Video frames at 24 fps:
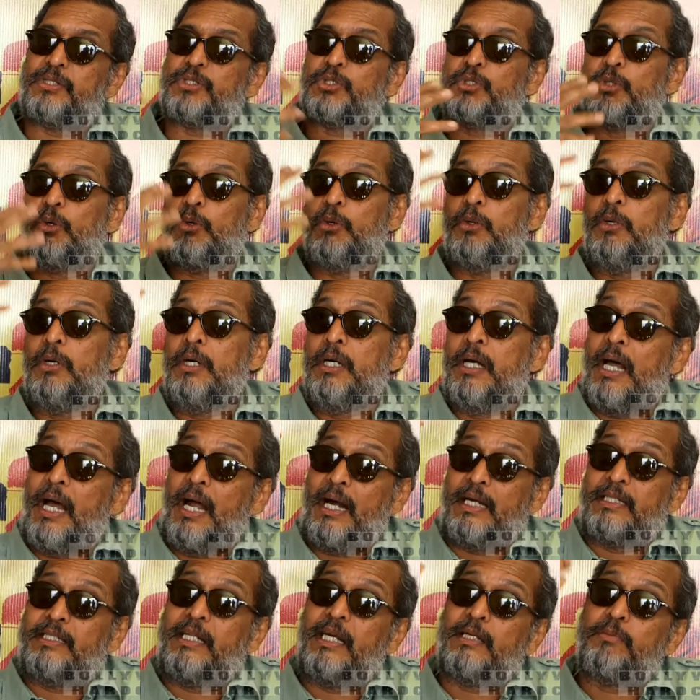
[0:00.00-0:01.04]
So
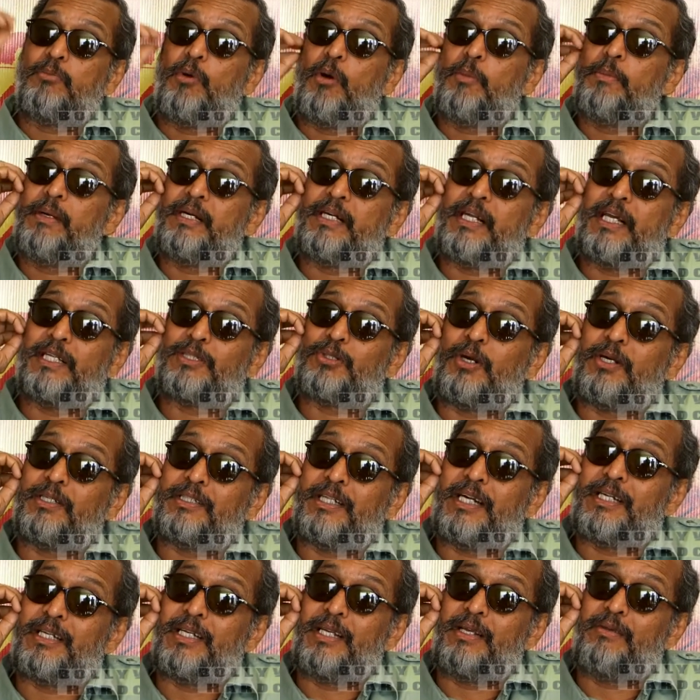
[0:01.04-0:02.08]
at that moment I thought
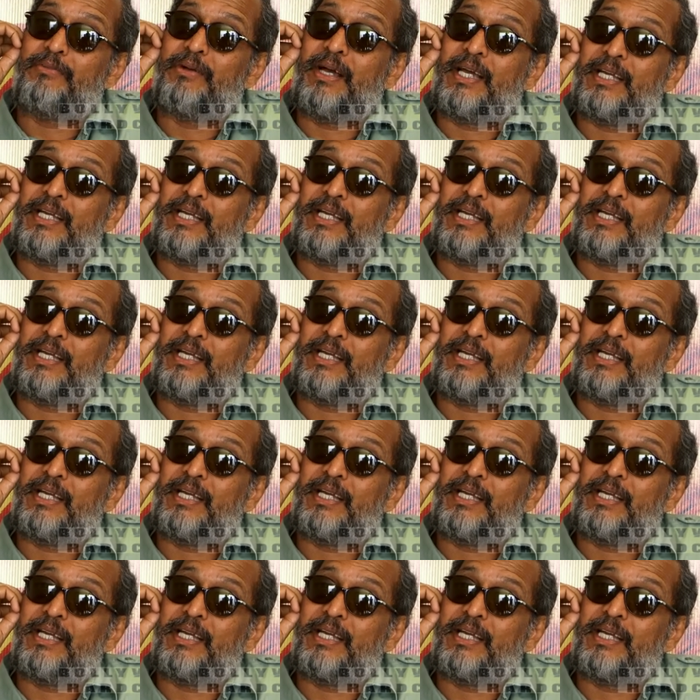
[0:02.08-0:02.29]
that if